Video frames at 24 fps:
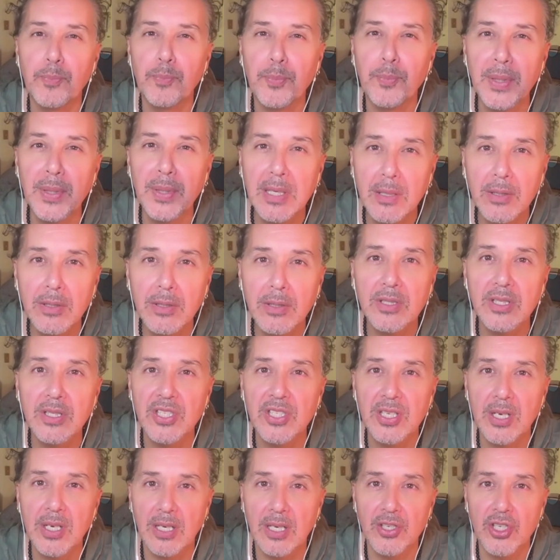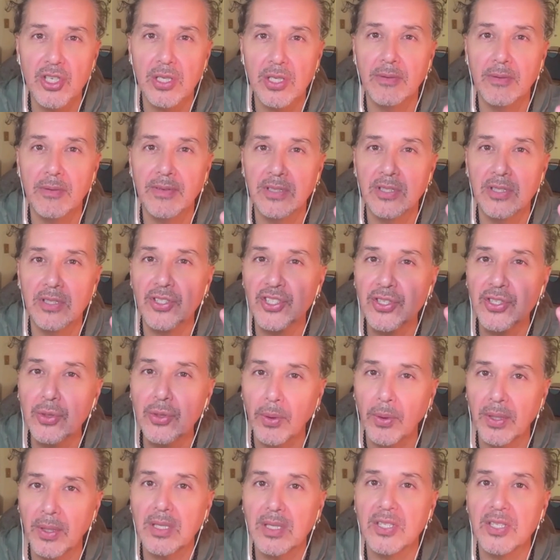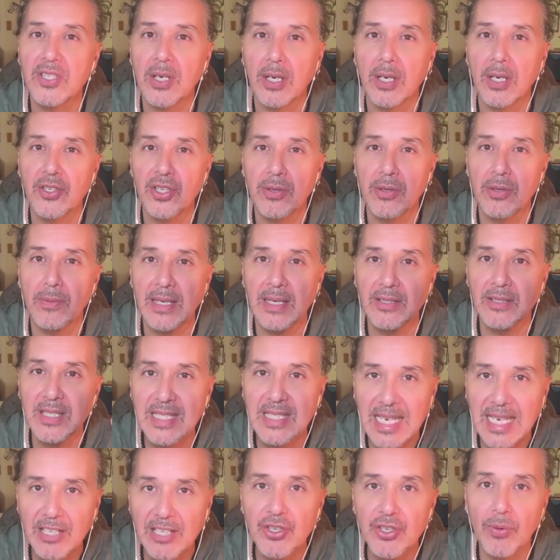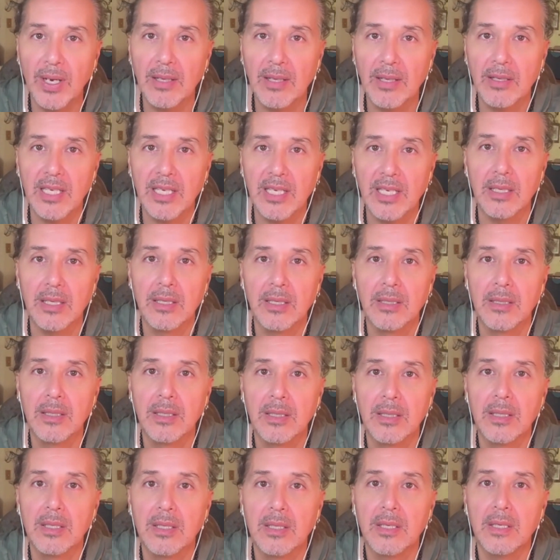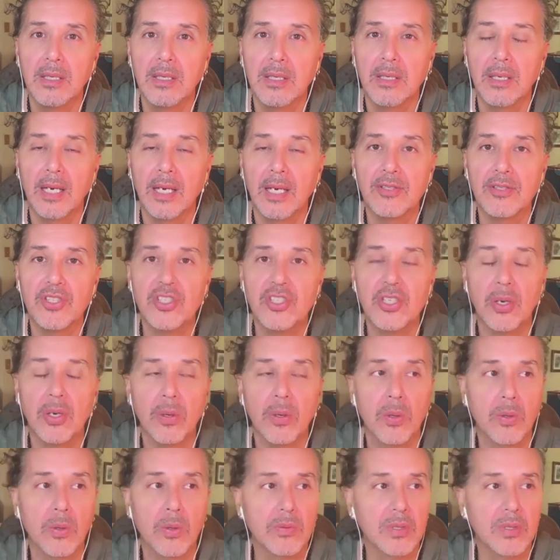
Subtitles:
bigger discussion, of a distorted discussion around sexuality. And so